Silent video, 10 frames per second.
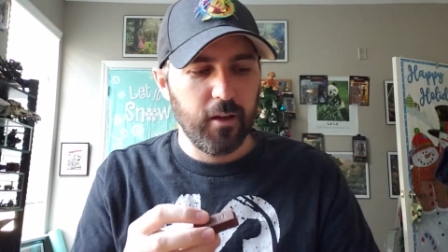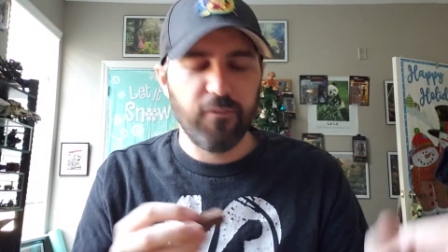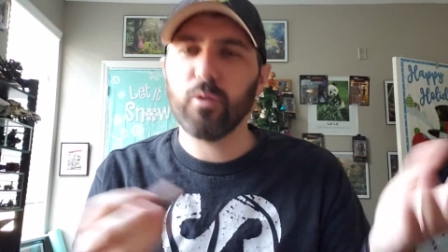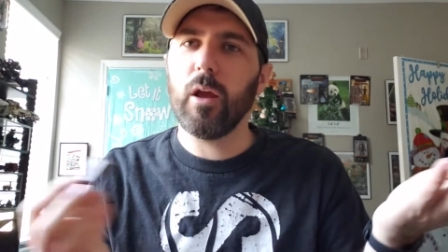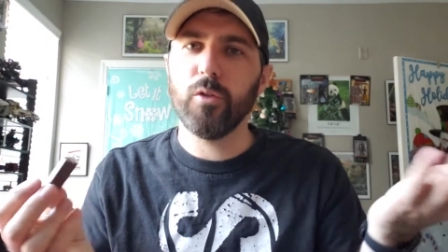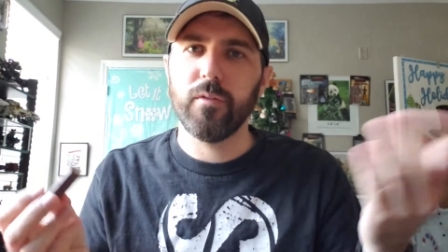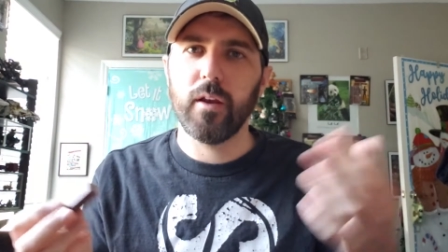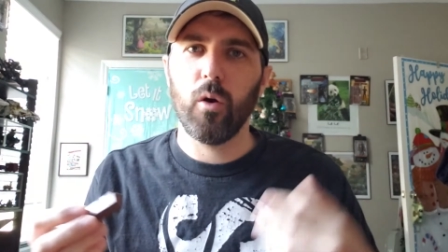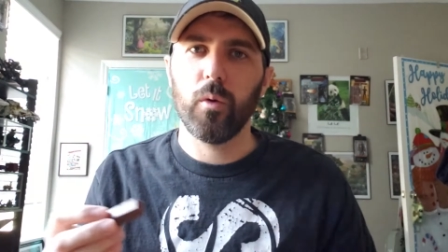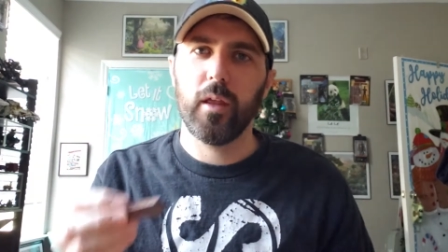I feel guilty if you eat
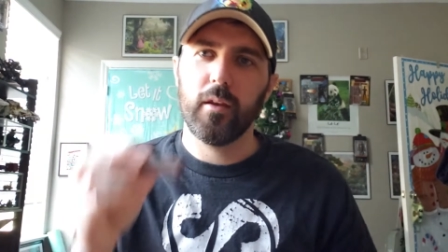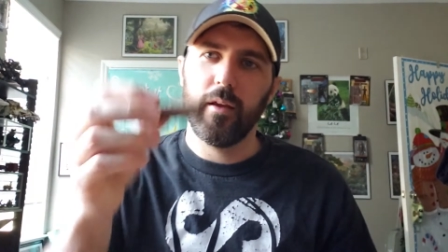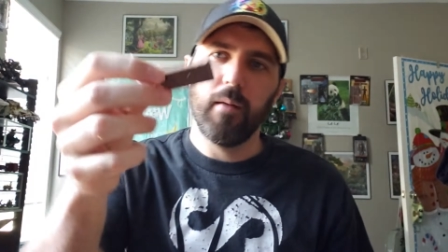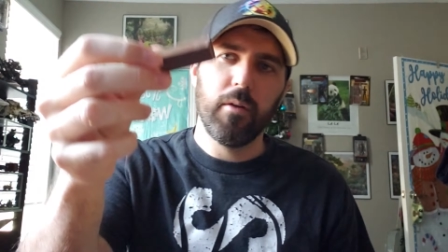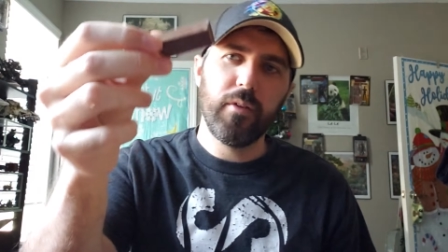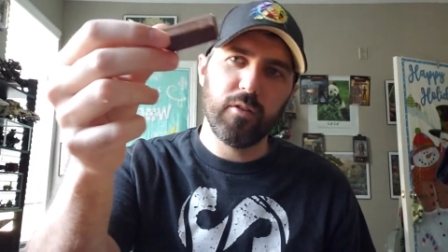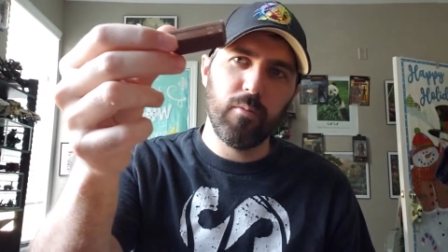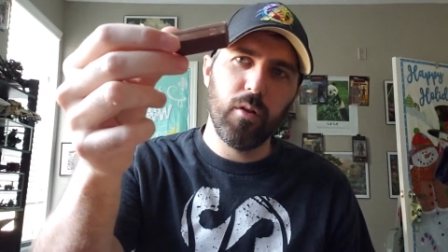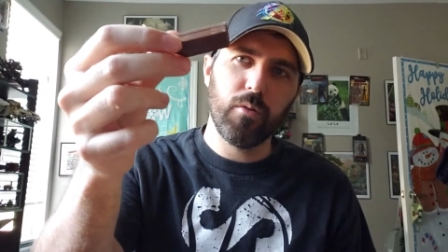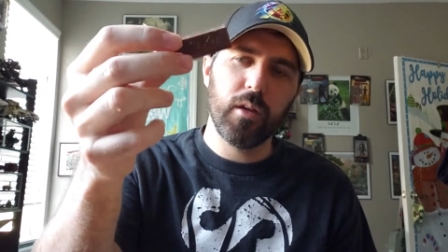the whole Kitkat, but if you eat a
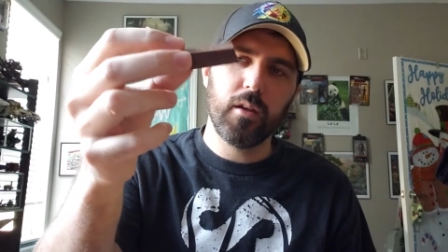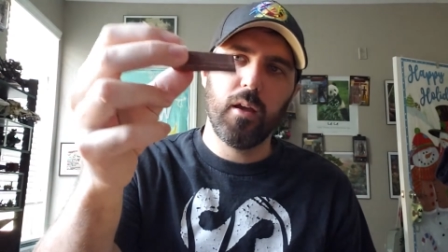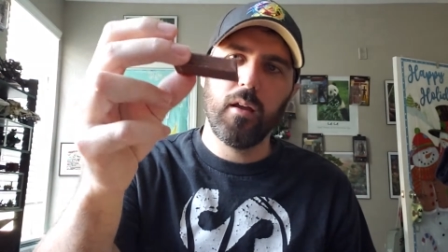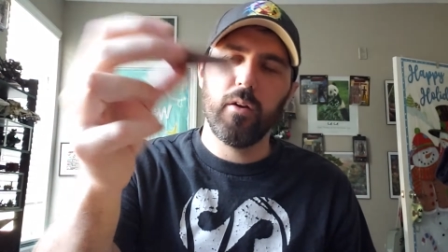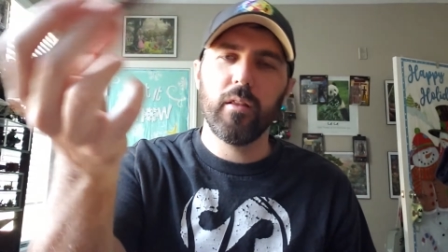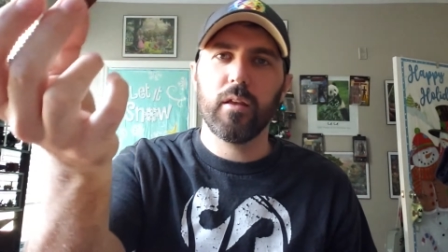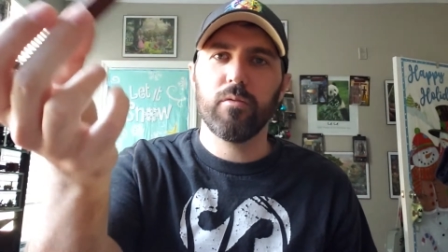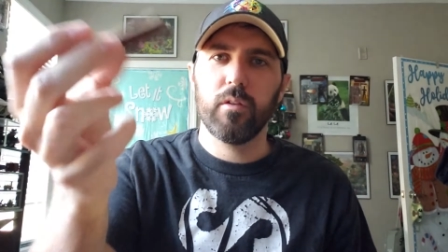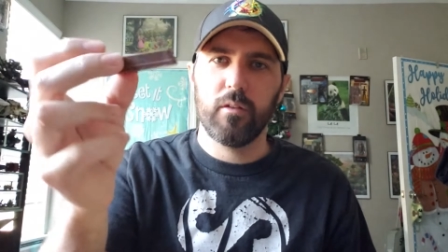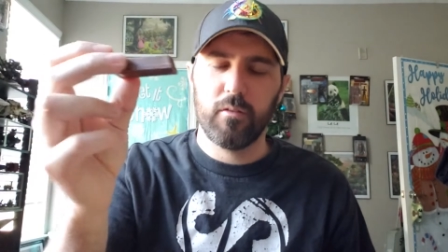small little Kitkat, I'll eat like
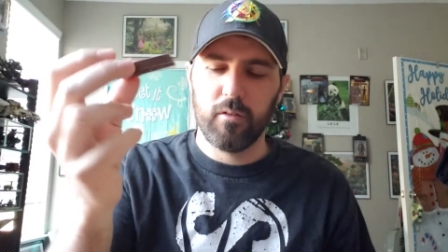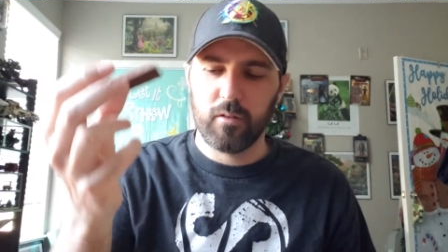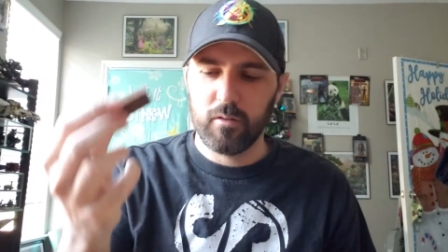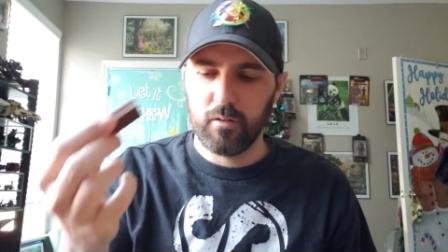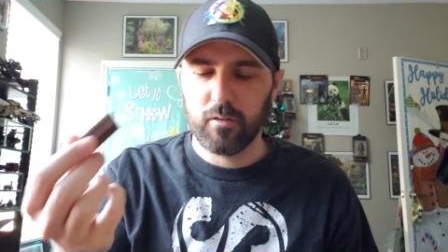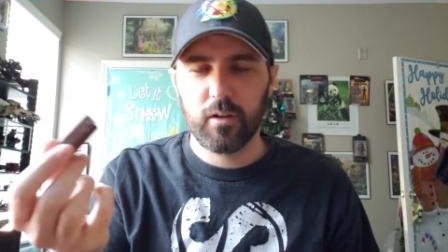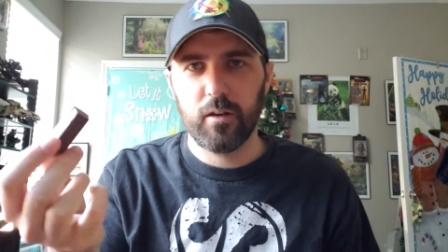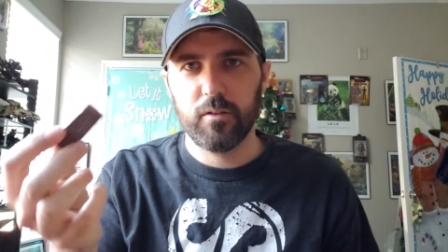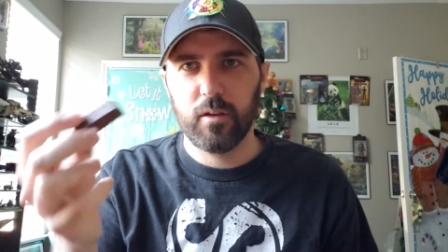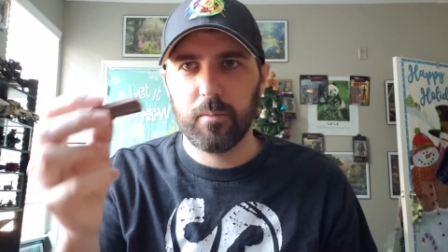3 of these things, and it's kind
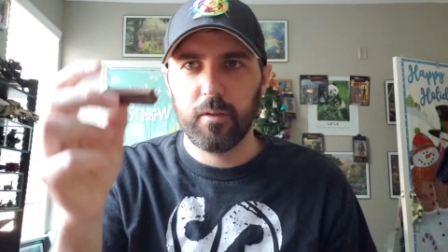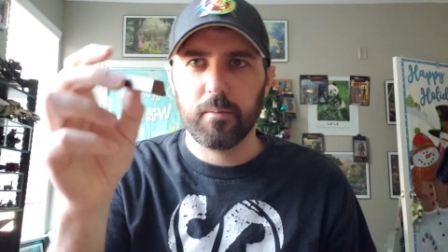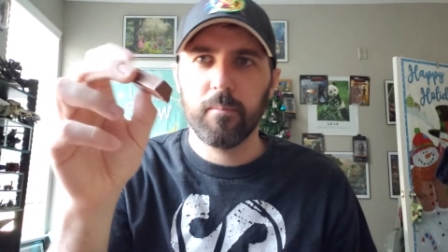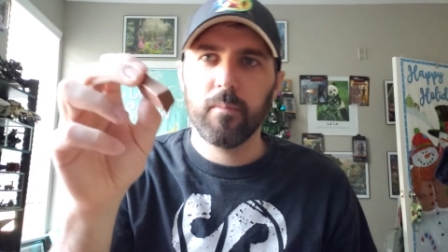of the same thing.